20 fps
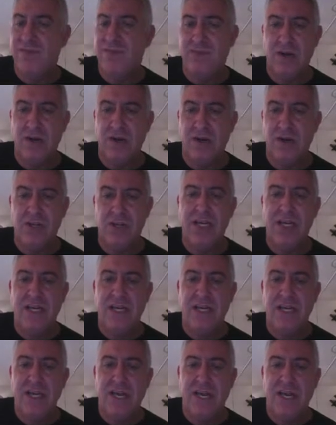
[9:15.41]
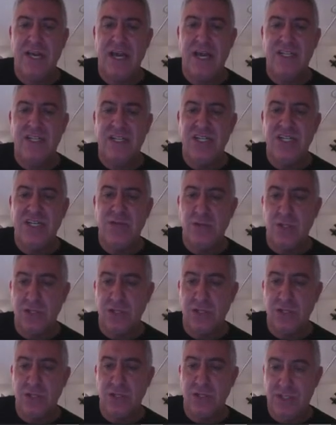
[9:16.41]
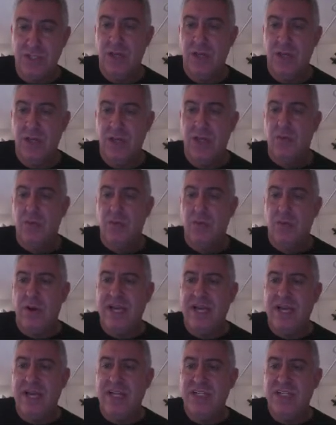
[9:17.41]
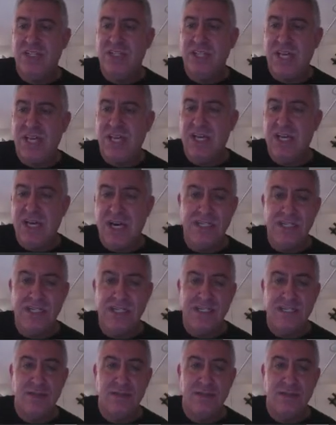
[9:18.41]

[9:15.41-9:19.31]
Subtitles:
function h equals, where h is the height